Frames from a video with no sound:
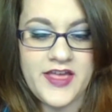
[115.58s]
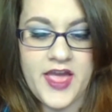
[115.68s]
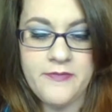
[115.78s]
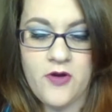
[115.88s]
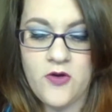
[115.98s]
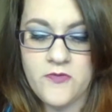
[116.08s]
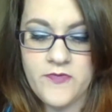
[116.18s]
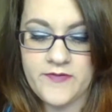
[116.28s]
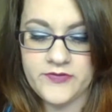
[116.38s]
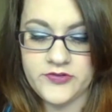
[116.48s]
came
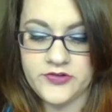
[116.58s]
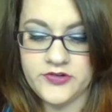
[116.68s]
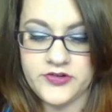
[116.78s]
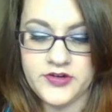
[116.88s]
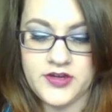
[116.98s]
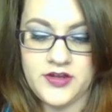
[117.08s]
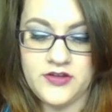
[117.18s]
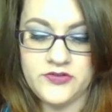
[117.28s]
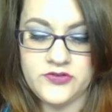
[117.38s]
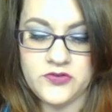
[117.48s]
home after
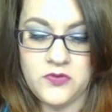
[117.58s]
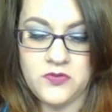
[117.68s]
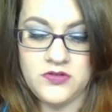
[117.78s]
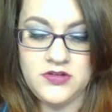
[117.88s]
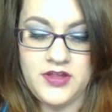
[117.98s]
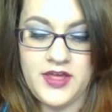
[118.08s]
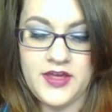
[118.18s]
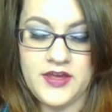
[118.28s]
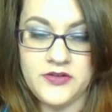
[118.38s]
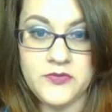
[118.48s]
school
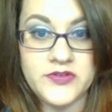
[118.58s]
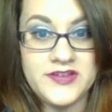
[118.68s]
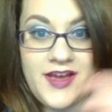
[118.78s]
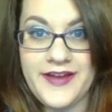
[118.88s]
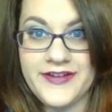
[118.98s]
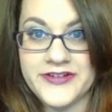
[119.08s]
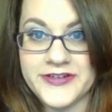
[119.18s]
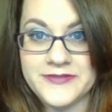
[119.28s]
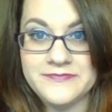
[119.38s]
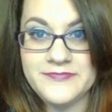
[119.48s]
and was
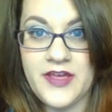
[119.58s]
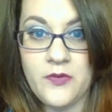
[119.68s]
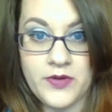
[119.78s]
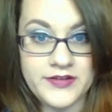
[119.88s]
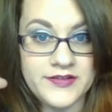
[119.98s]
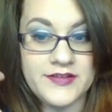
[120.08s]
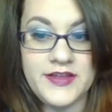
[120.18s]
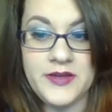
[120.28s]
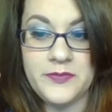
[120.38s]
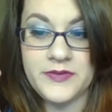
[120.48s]
tired and went to
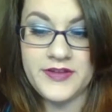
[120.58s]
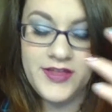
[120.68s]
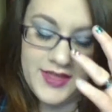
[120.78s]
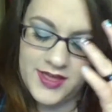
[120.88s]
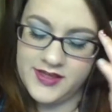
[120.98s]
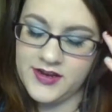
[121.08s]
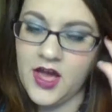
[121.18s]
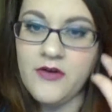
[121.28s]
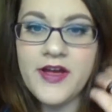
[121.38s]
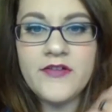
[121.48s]
sleep. And
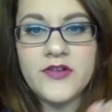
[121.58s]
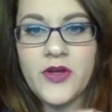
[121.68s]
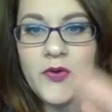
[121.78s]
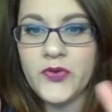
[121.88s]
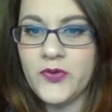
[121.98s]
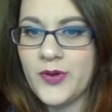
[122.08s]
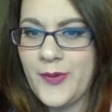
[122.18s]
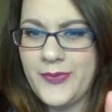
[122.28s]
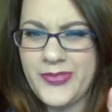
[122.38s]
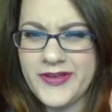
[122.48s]
now I have to go do a couple